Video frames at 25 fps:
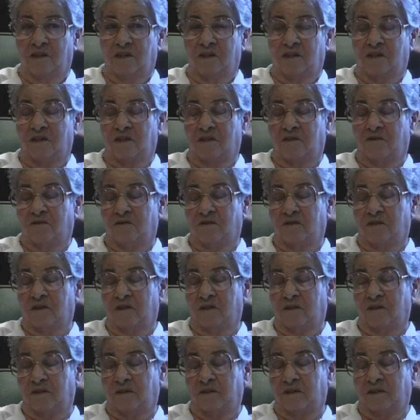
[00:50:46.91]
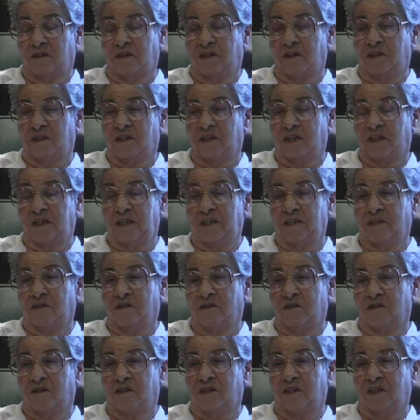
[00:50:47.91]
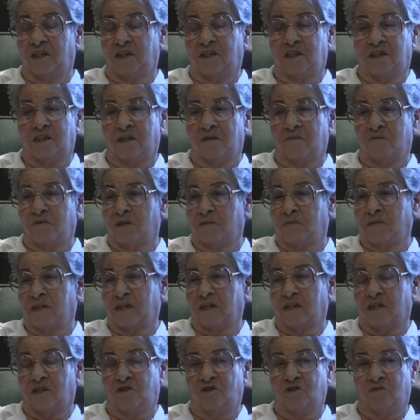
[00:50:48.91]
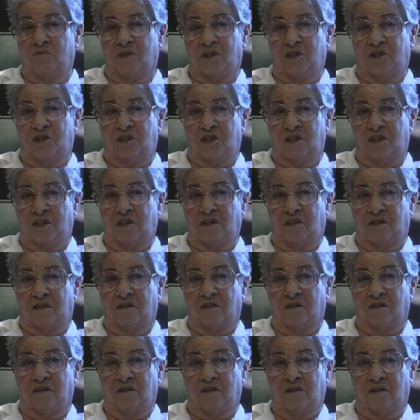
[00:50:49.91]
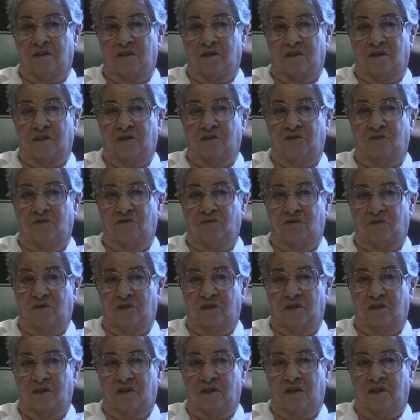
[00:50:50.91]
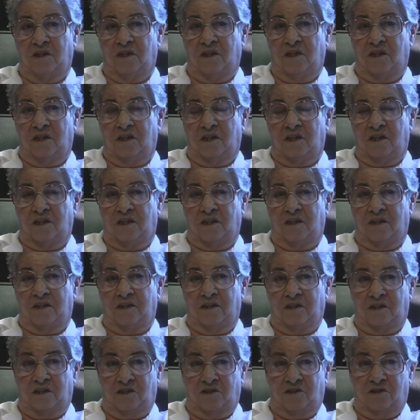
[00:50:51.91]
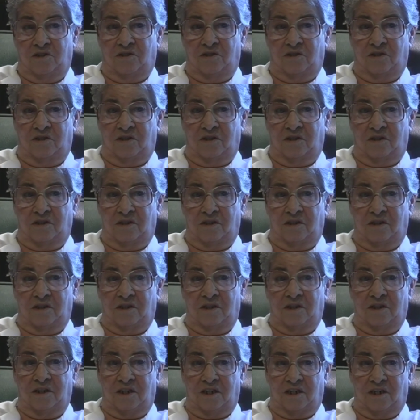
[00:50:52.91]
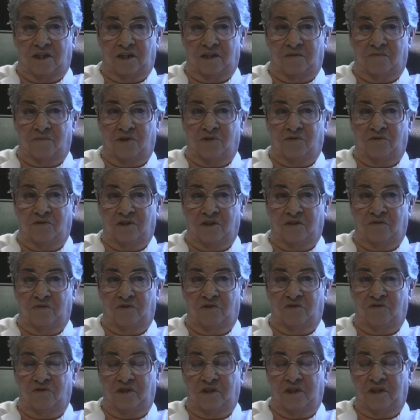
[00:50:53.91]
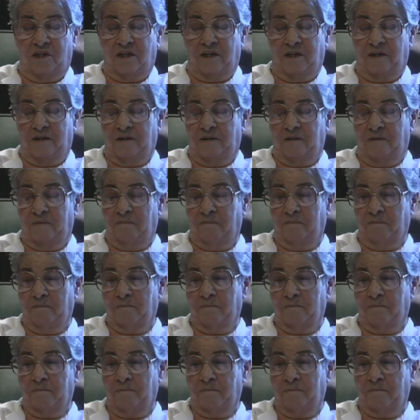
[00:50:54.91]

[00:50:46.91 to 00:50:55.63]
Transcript: So he said he's going to stick. He said, Mom, I got too much in it to yeah. Mm. lose. And as near as I am old enough to retire.